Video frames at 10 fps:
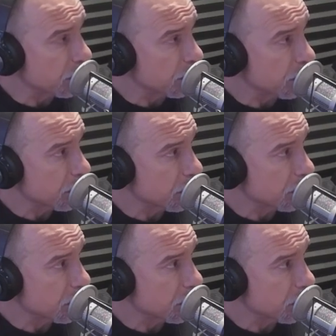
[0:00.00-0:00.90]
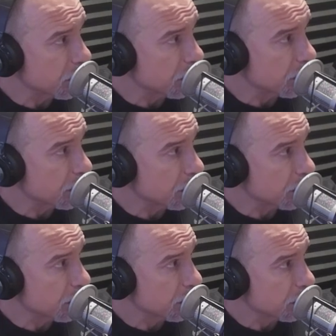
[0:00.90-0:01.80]
No, sir.
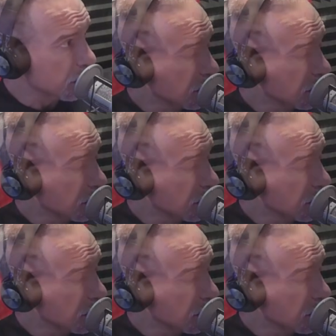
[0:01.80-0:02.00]
Nothing.